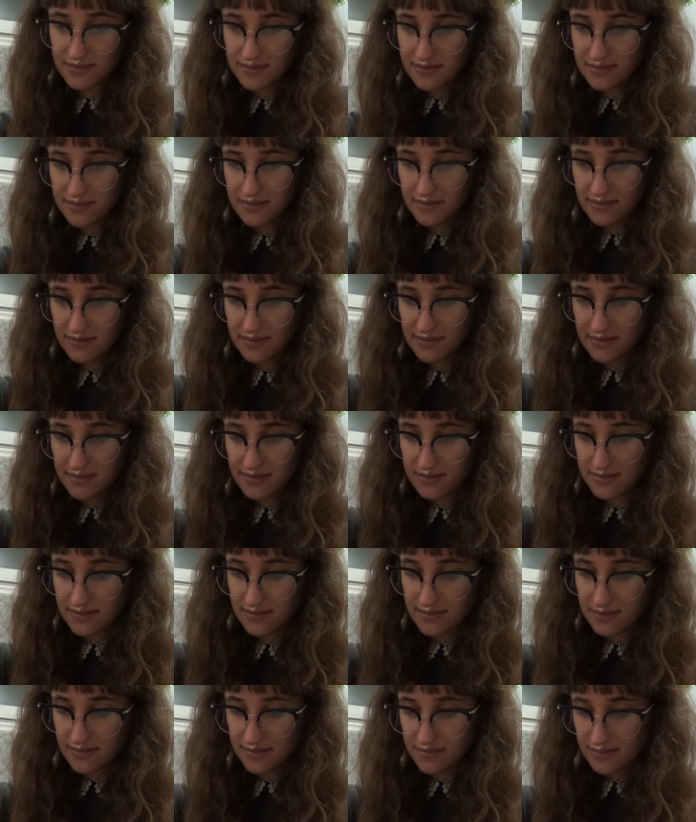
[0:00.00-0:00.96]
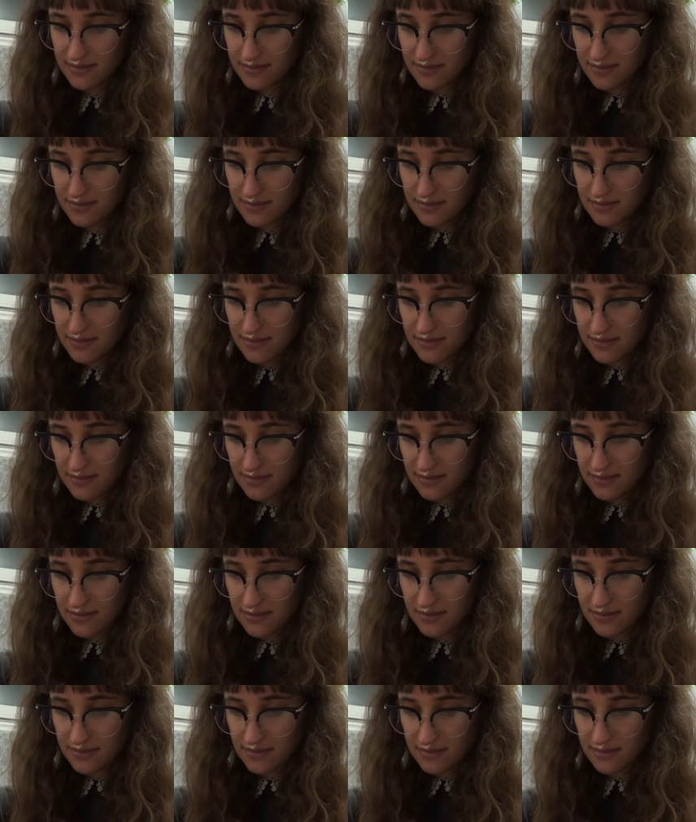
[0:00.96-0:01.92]

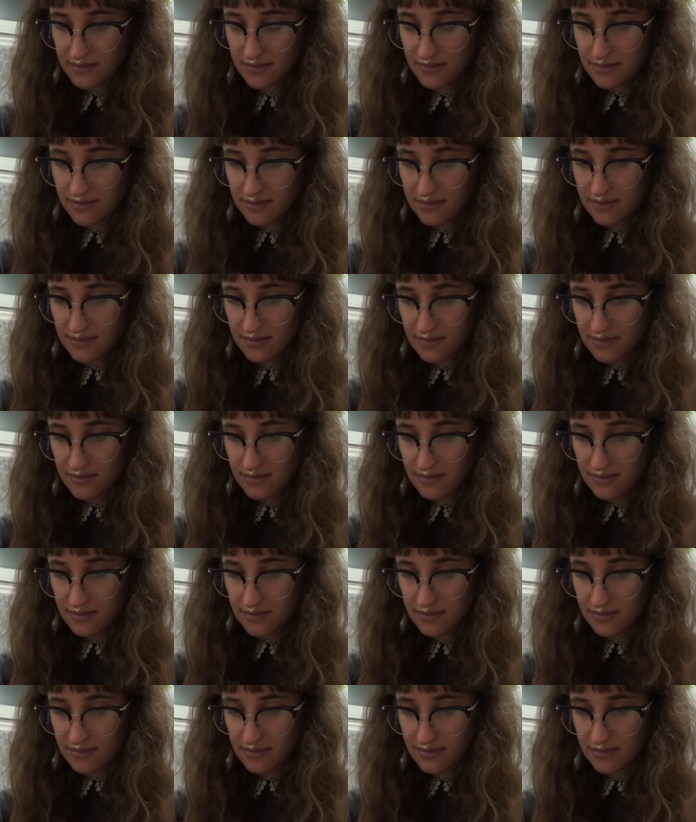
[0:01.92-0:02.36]
Nobody speaks.